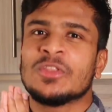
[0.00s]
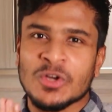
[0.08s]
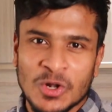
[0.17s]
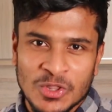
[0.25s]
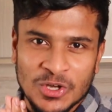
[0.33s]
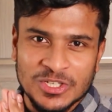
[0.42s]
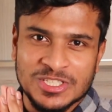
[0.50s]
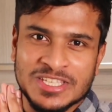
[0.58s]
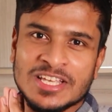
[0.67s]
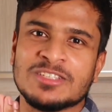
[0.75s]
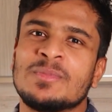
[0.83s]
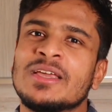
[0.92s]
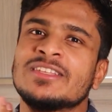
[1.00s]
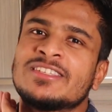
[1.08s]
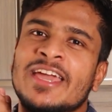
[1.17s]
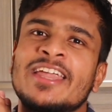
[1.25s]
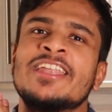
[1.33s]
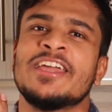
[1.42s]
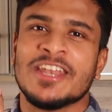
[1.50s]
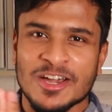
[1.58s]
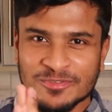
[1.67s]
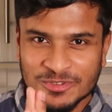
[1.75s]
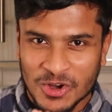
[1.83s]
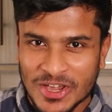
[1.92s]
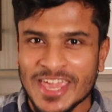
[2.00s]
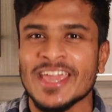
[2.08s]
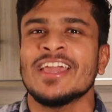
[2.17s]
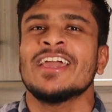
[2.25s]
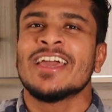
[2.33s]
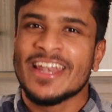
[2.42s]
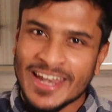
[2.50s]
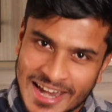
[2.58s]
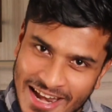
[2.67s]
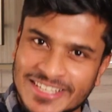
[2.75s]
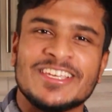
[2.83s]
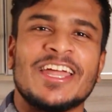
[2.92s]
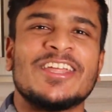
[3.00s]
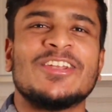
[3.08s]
With all those things being said, enough talking, let's get